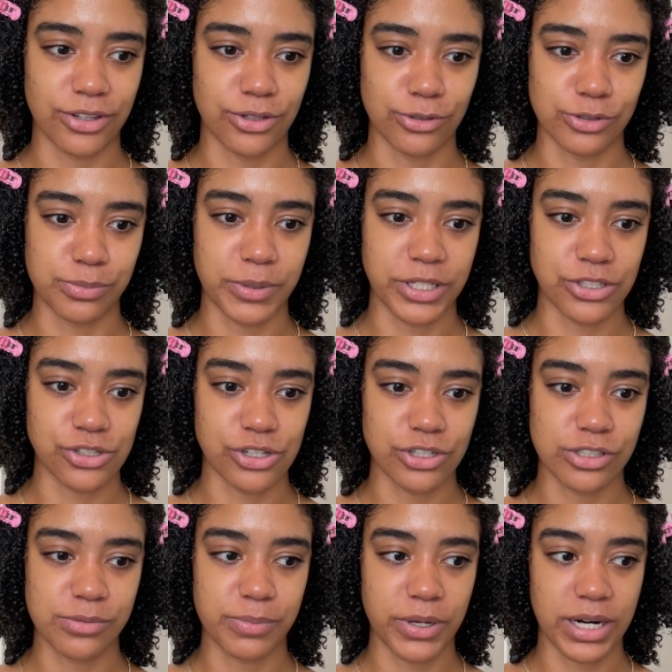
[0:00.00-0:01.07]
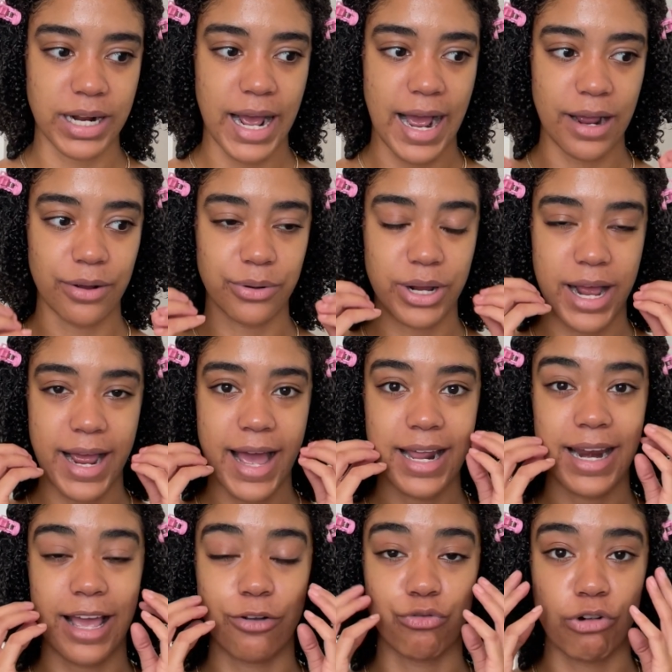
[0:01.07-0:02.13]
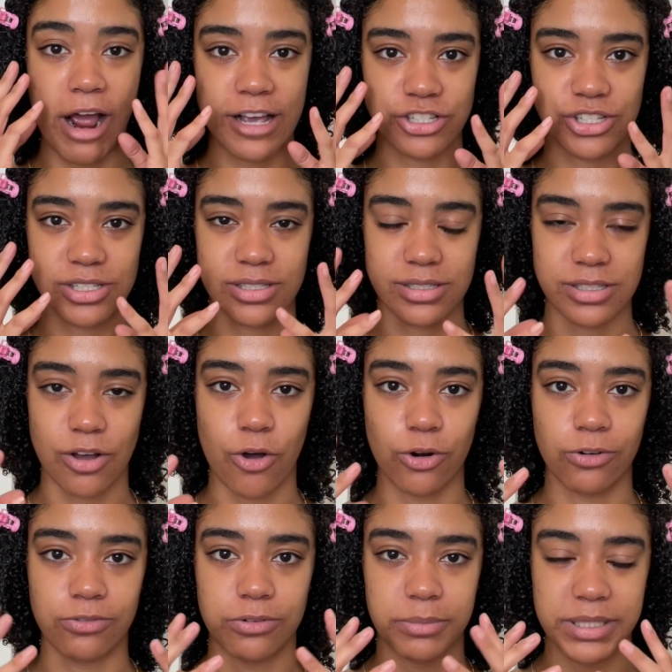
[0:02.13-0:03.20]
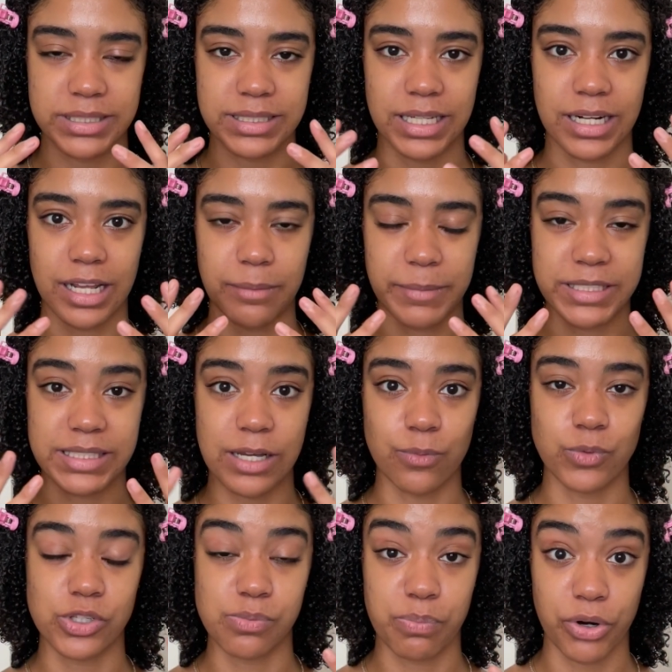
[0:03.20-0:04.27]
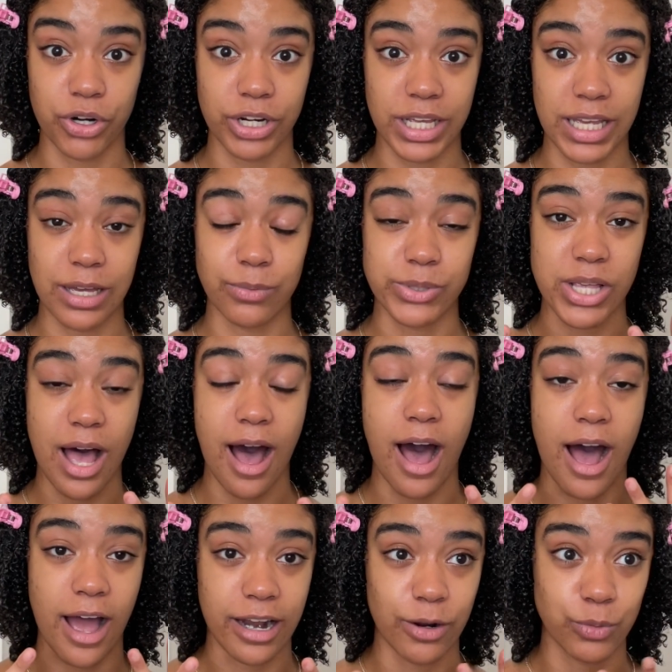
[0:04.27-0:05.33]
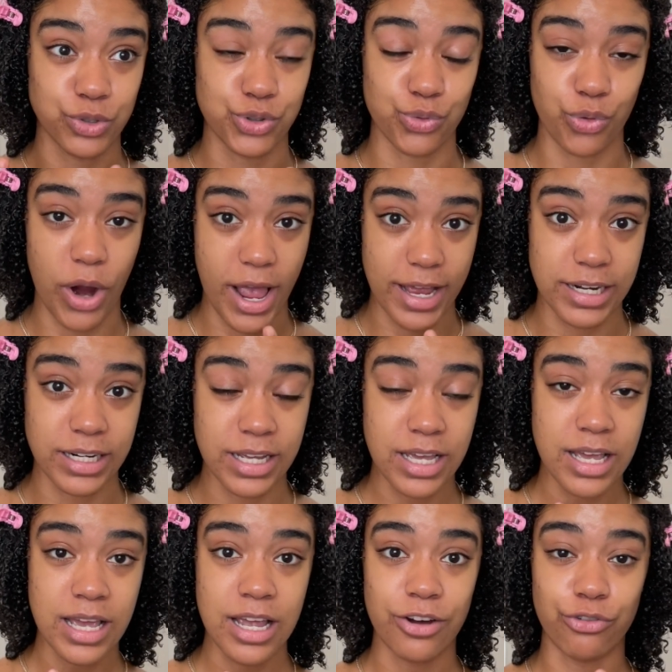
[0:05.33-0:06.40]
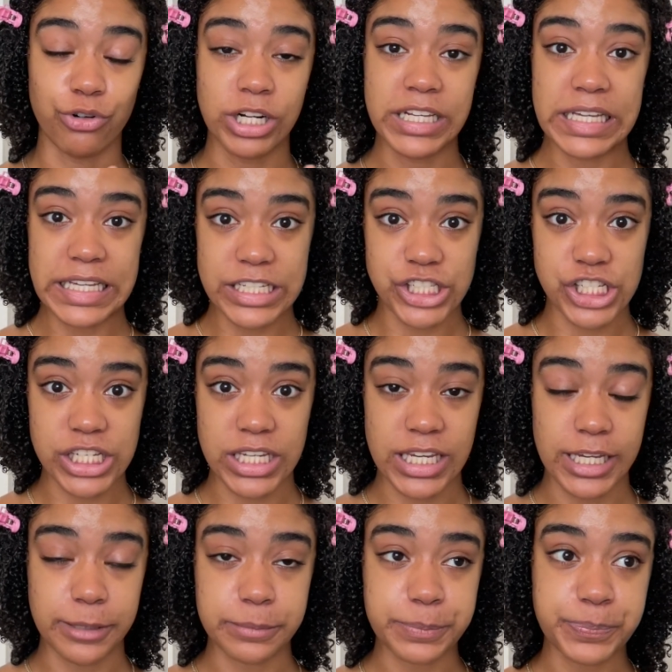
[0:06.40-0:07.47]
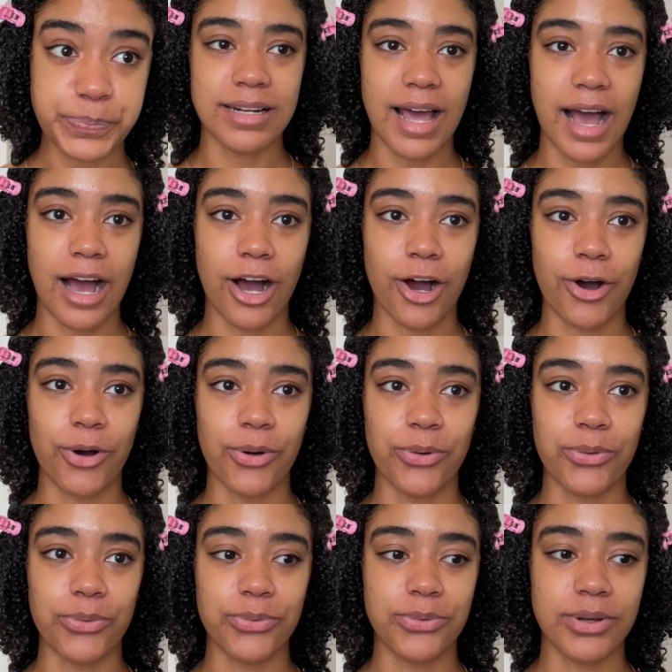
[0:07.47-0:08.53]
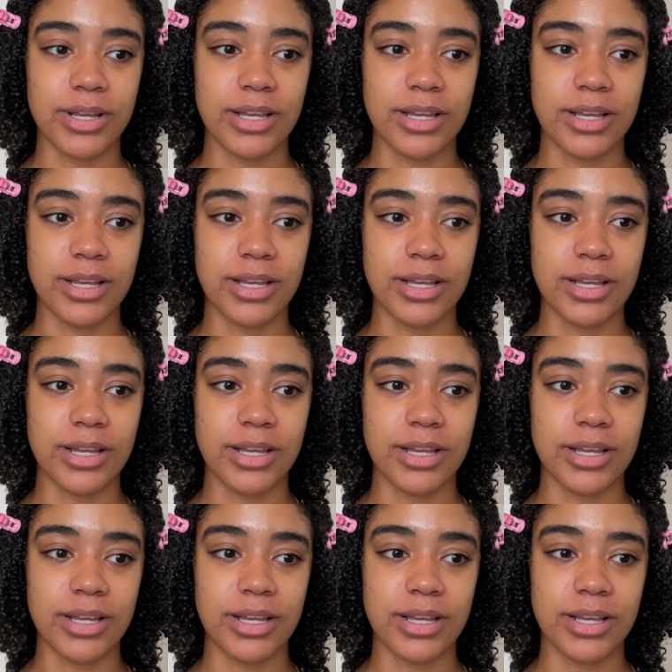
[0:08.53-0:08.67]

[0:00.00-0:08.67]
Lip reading: those pictures, but I had like rashes all over my skin. Like, my skin was burning, it was hot, it was red, really itchy. Now,